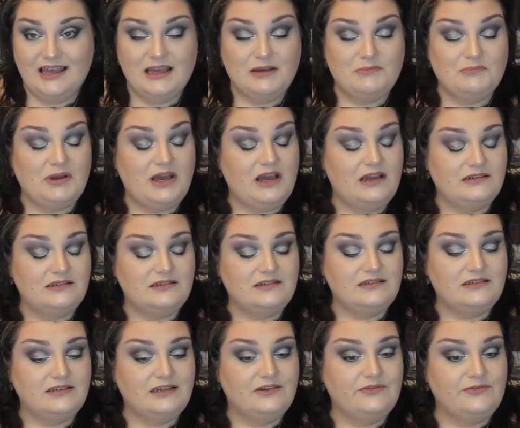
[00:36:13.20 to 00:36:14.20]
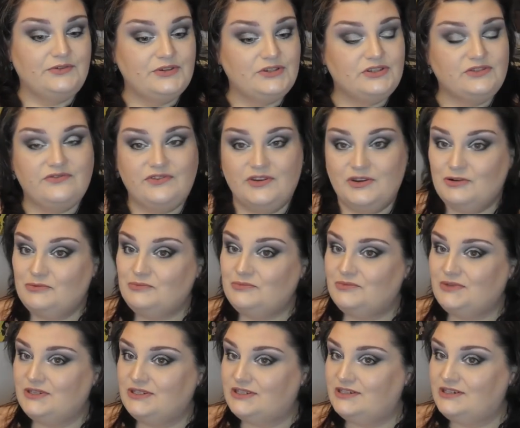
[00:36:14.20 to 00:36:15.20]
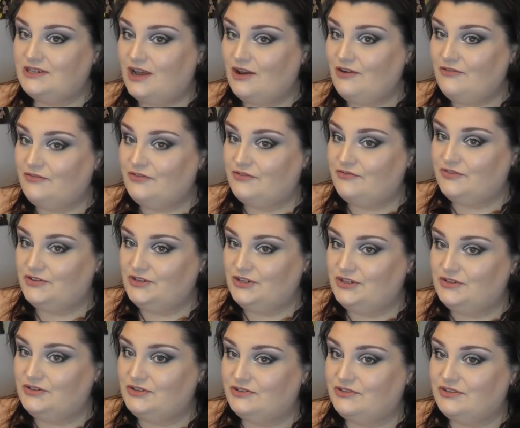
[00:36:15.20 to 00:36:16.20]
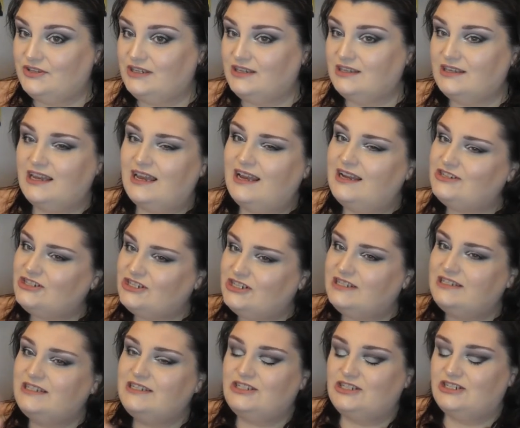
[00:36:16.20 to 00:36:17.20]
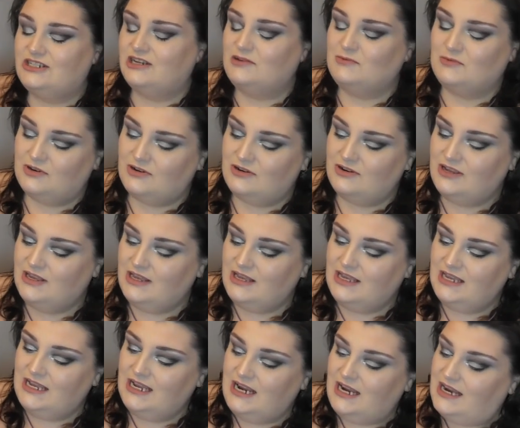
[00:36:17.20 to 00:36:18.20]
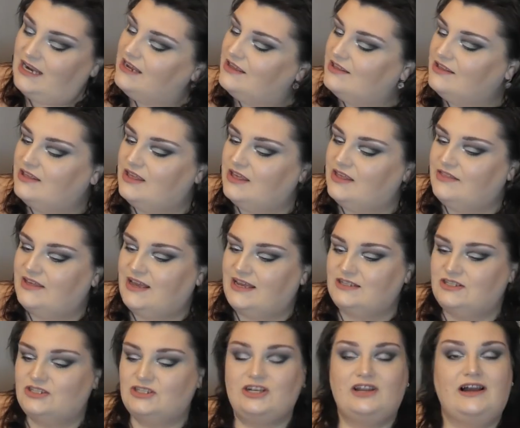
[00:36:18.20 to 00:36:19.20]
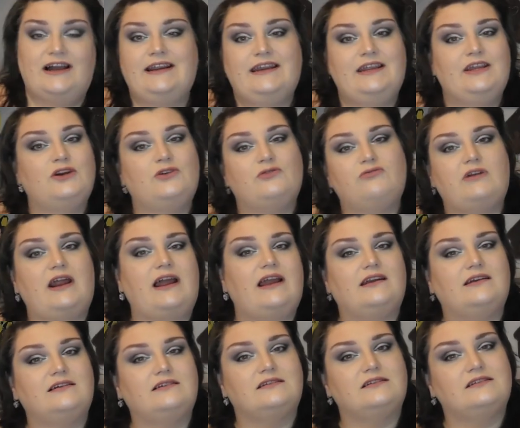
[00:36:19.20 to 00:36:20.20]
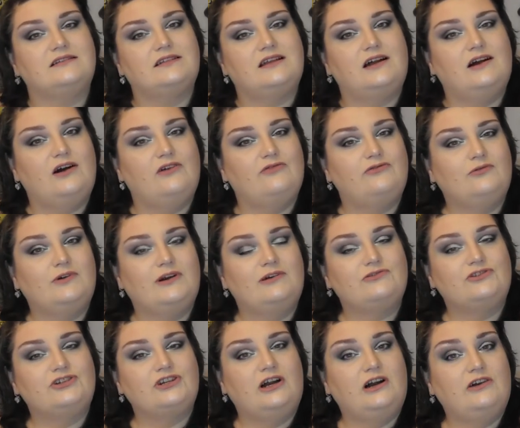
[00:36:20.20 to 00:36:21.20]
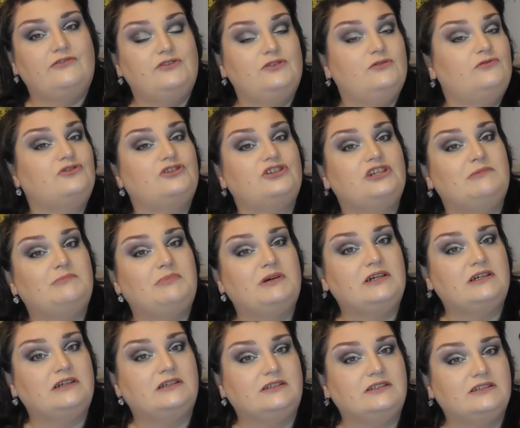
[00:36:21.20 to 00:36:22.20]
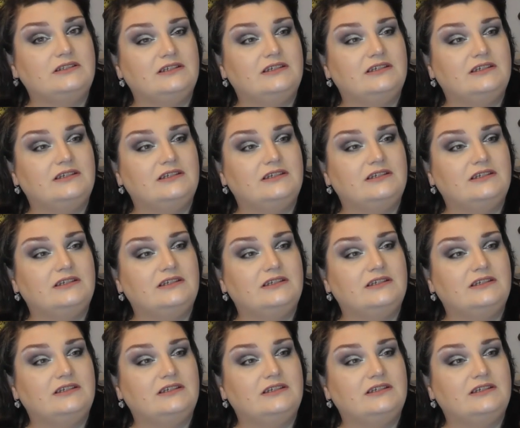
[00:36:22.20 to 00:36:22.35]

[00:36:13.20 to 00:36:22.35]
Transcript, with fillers: But if this film is enough for you to think, actually, do you know what? Uh, that slightly crackers, half Welsh, half Yorkshire bird